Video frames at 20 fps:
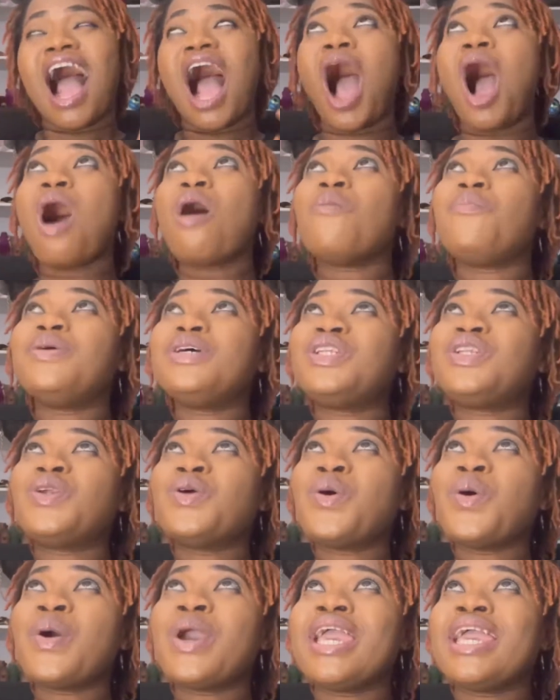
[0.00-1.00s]
I'll be
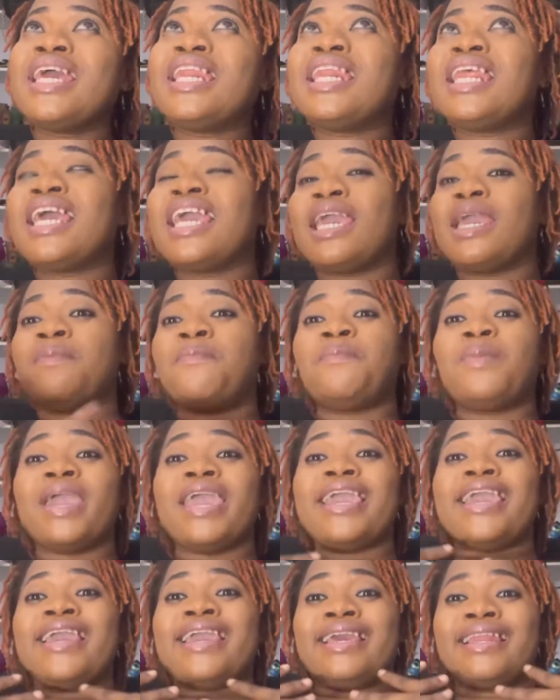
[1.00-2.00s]
doing
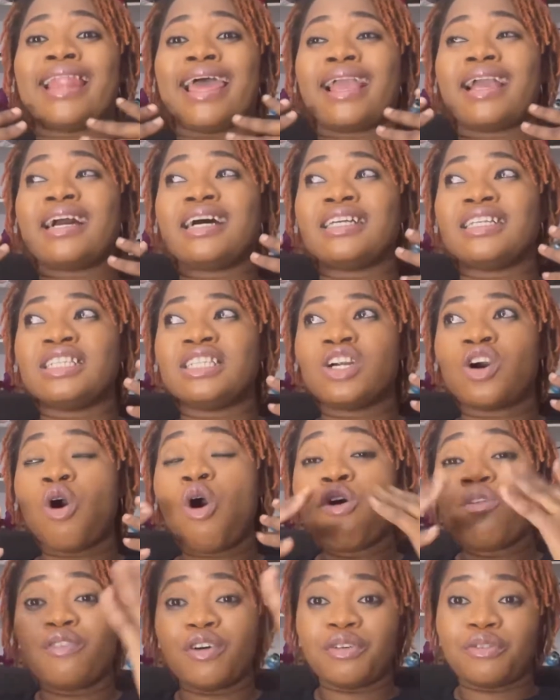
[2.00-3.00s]
an
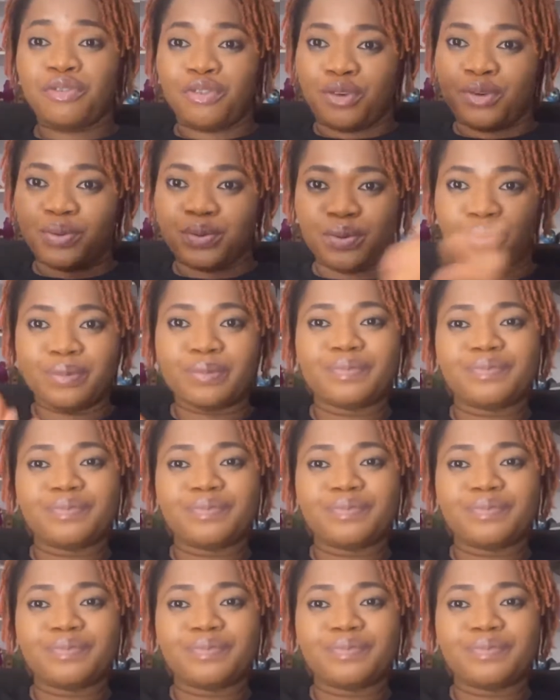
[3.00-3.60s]
overview